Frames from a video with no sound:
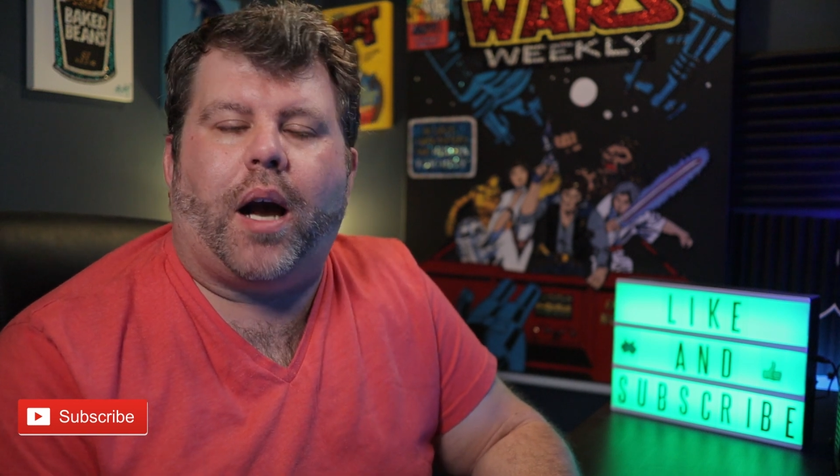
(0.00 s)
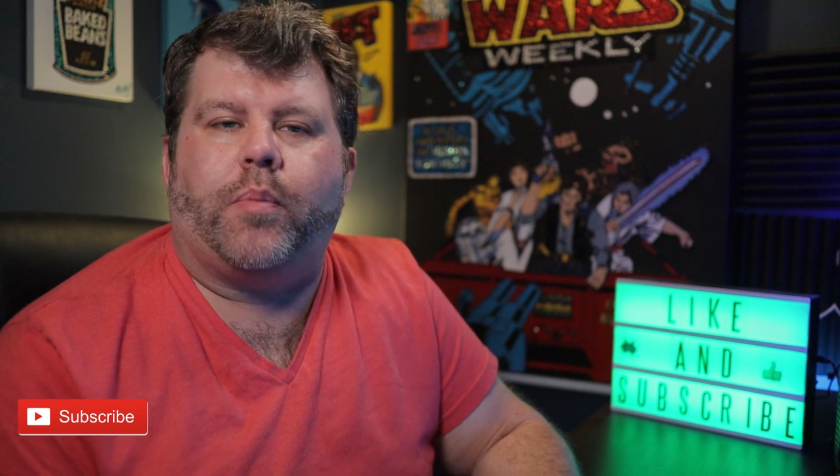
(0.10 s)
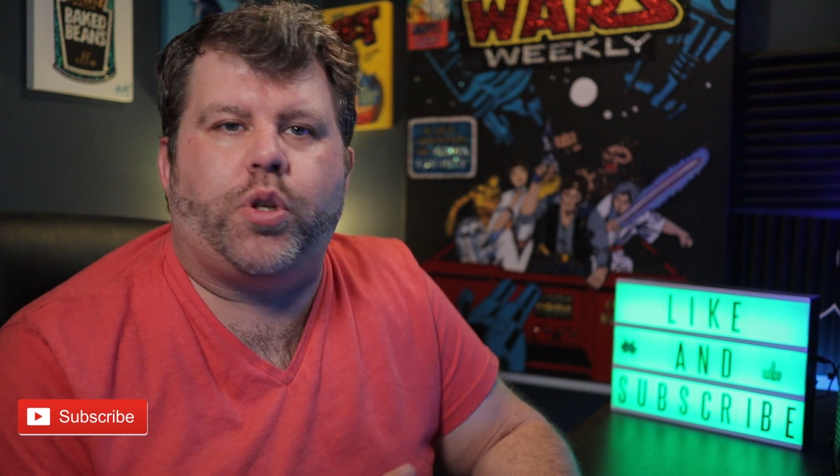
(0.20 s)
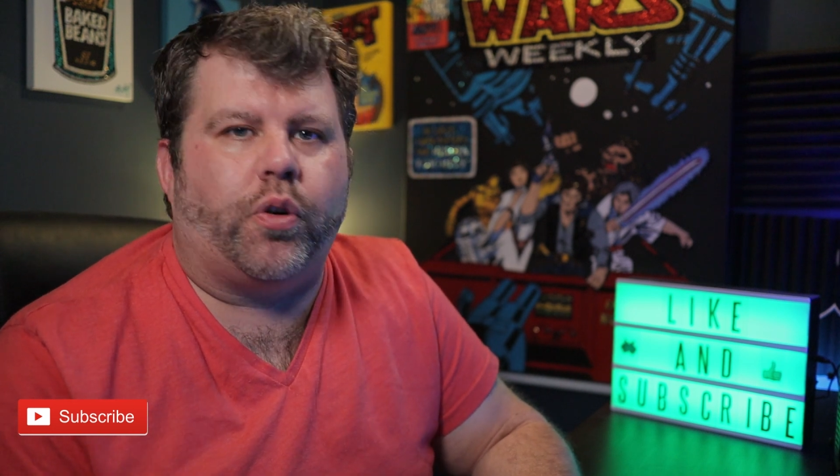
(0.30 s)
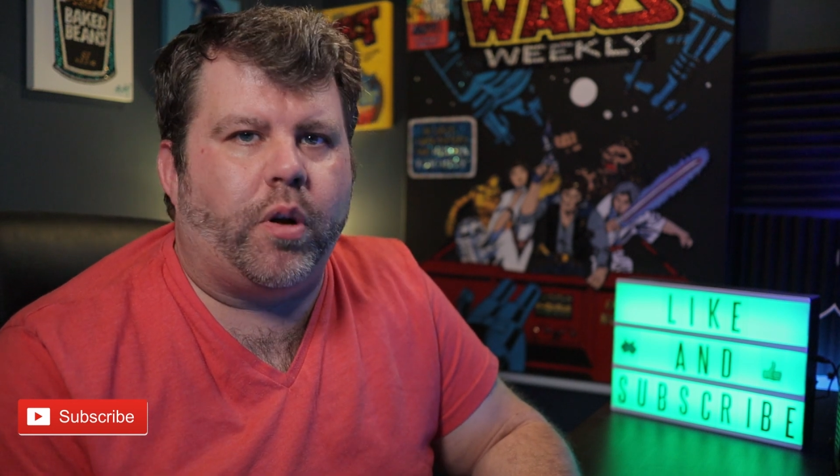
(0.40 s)
I'm
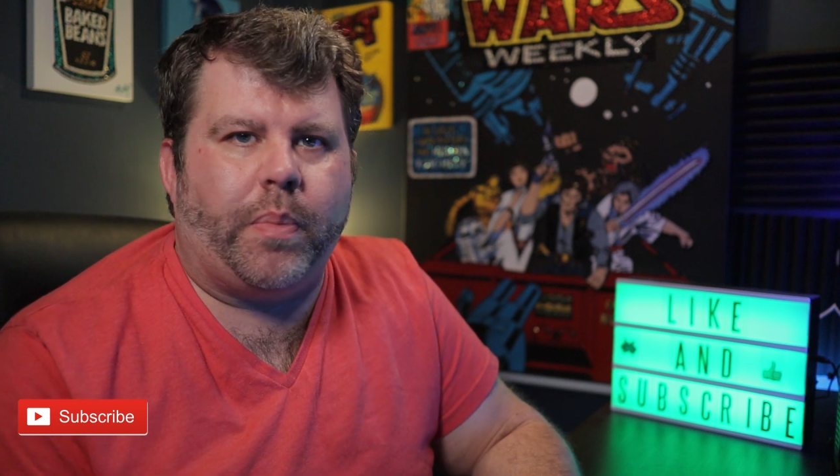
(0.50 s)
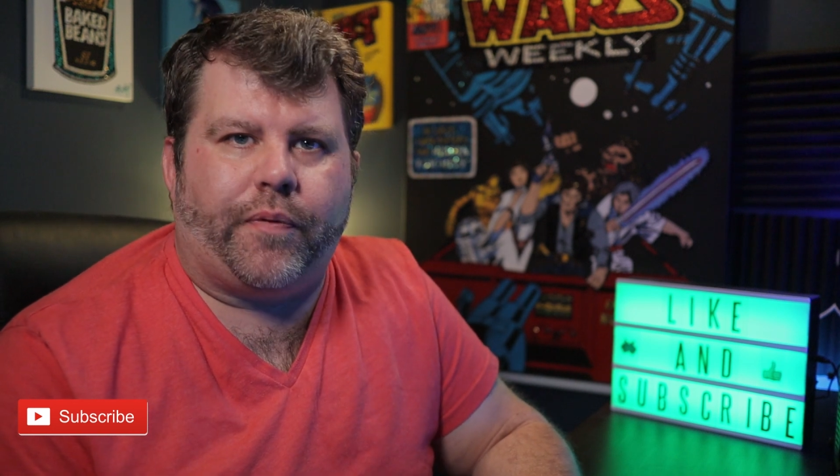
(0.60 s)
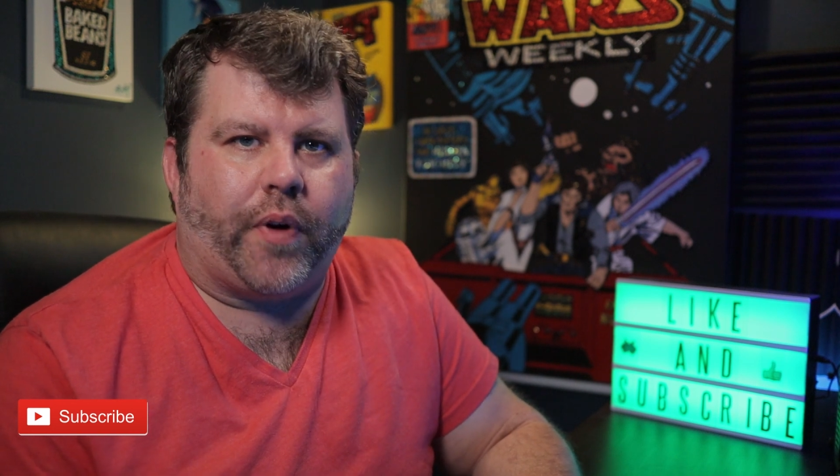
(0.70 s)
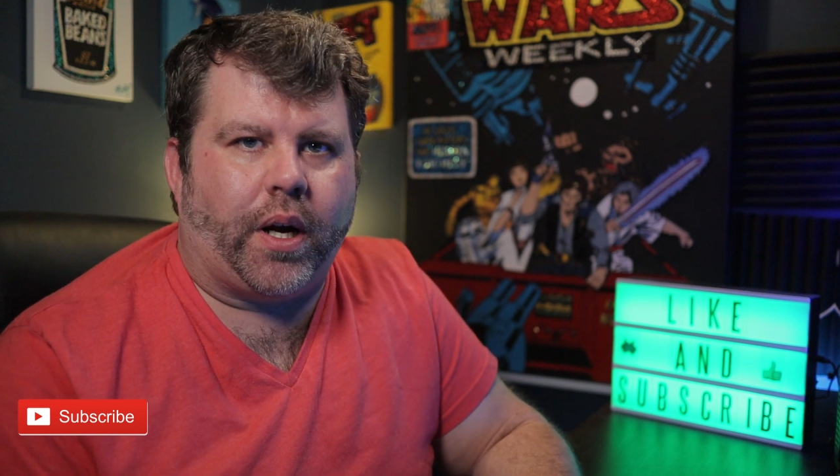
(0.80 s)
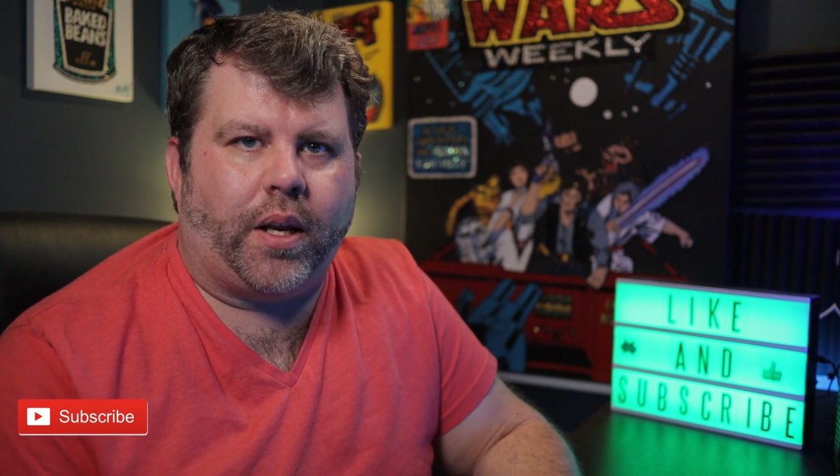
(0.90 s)
sure it'd be
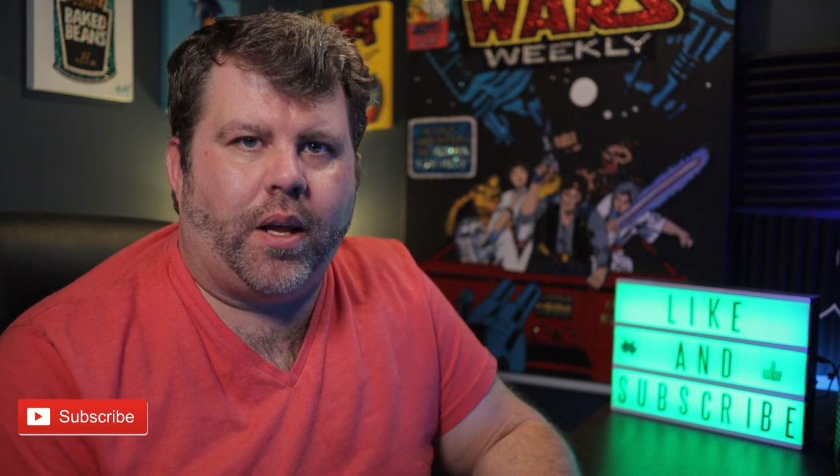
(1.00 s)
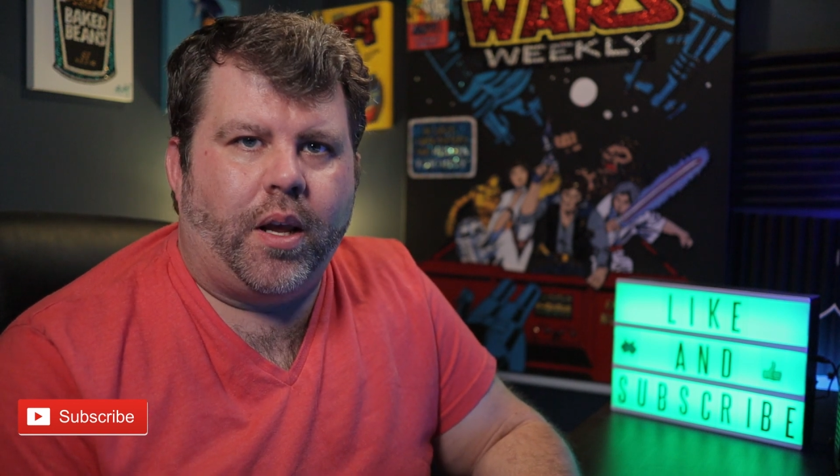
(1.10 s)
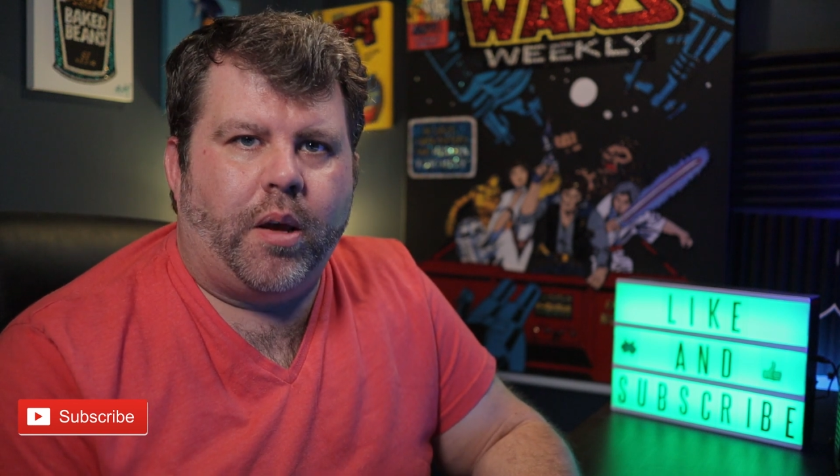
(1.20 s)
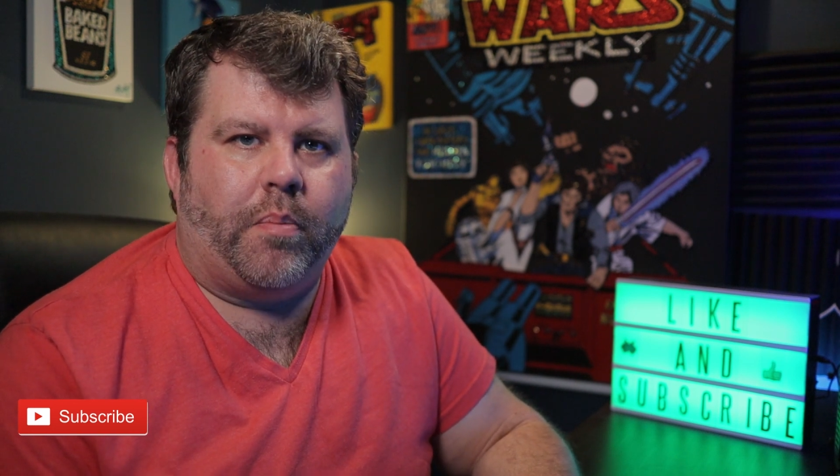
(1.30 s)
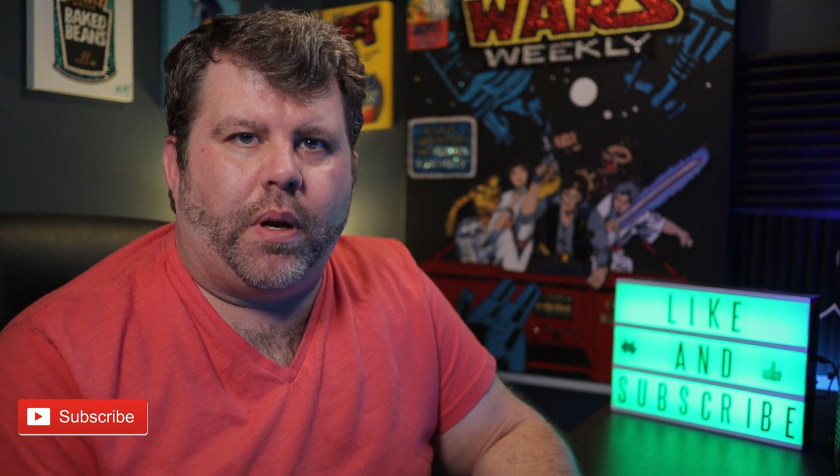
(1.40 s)
fine.
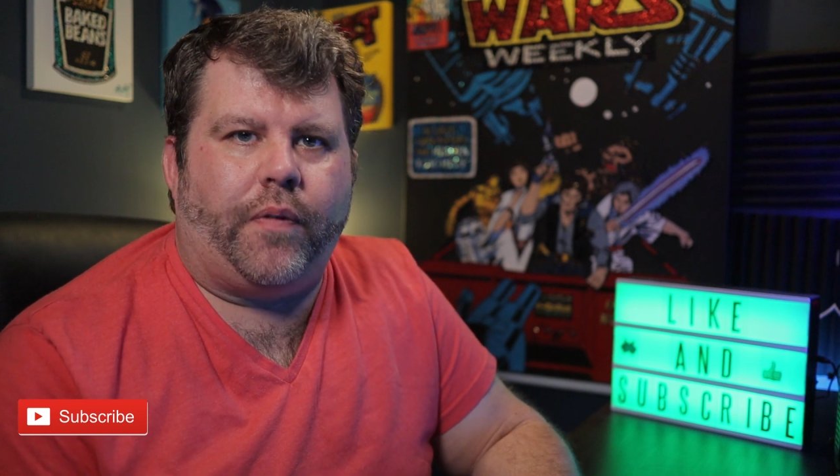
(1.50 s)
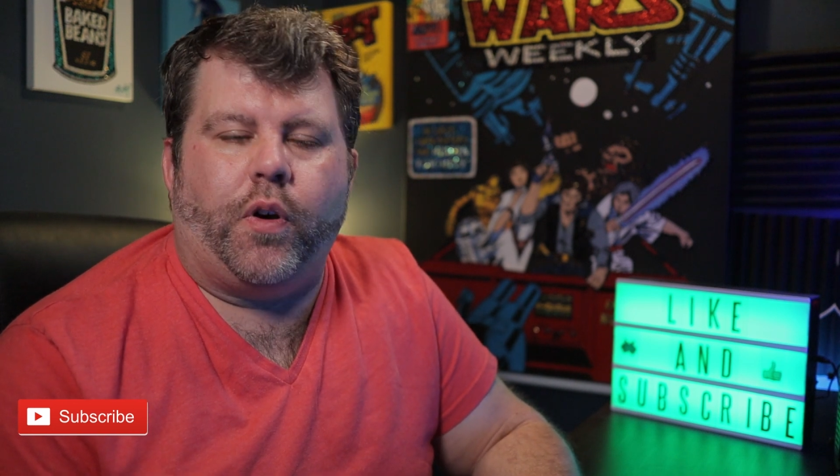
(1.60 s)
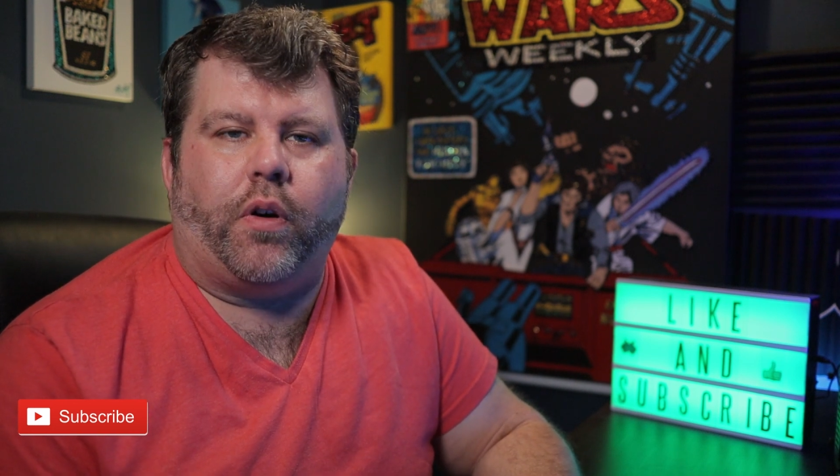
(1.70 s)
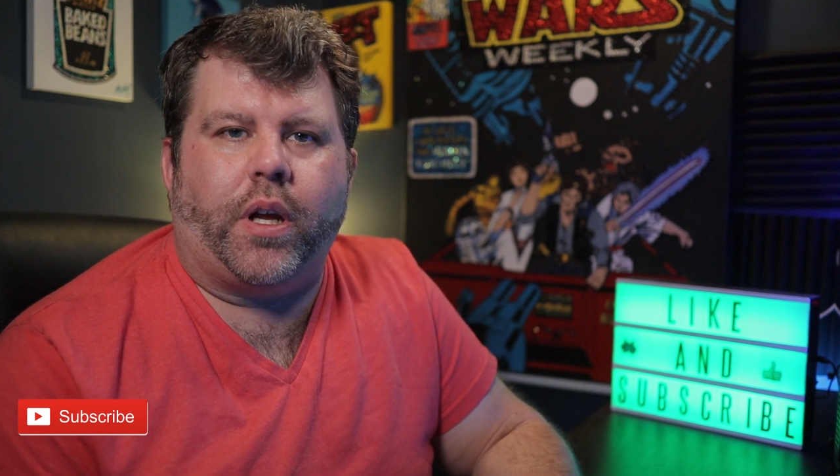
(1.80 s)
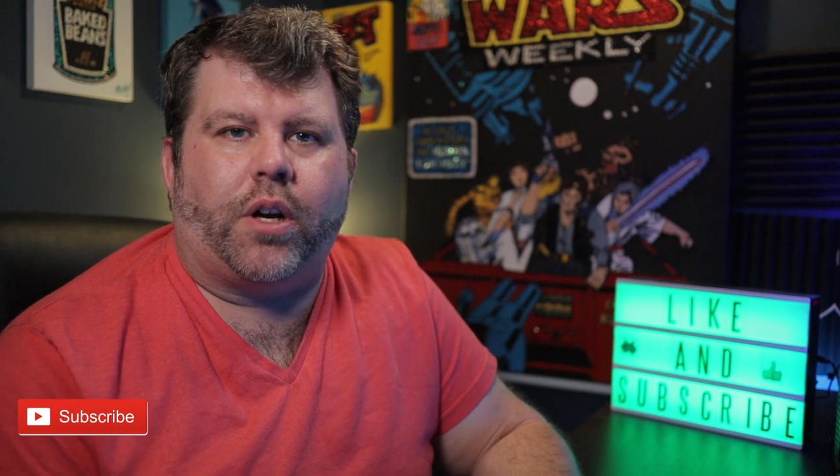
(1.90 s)
But if
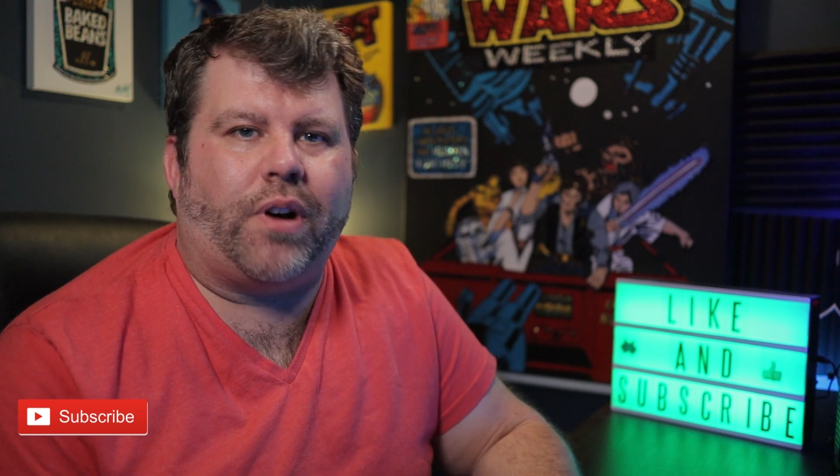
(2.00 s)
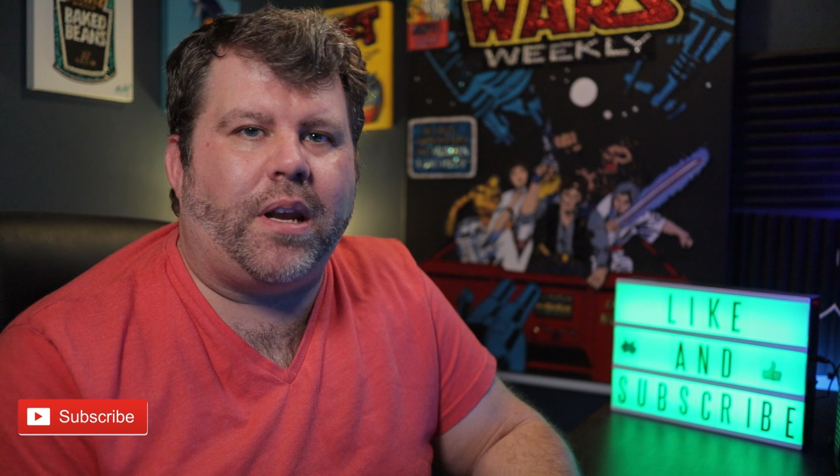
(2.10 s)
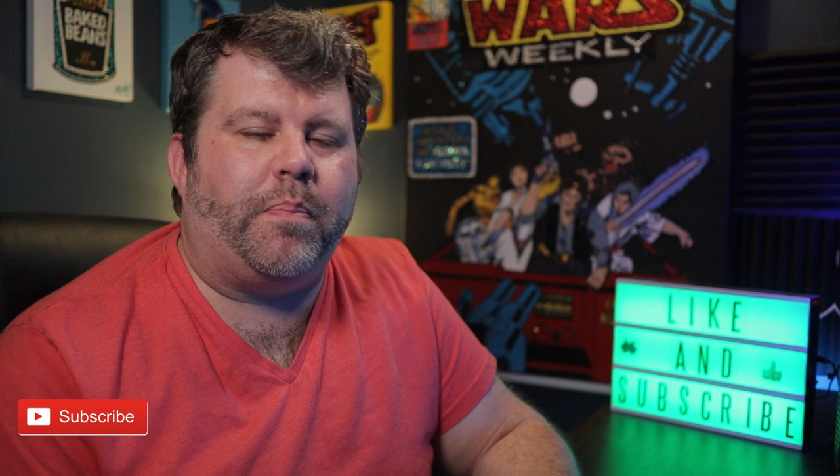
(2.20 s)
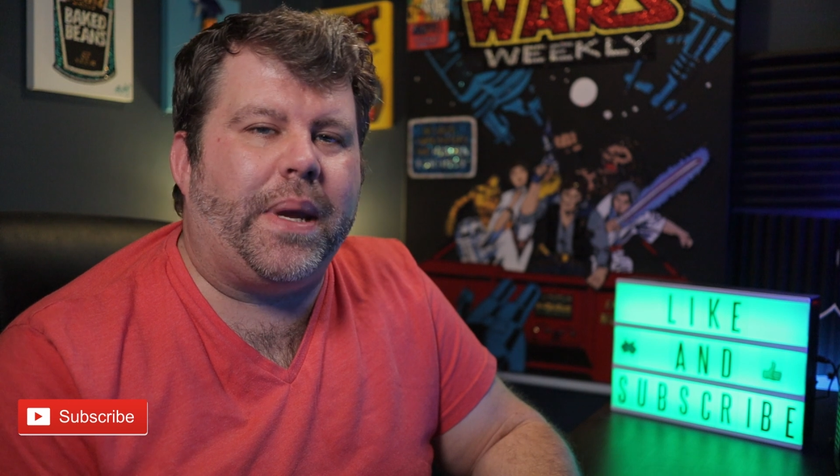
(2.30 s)
you're in a great,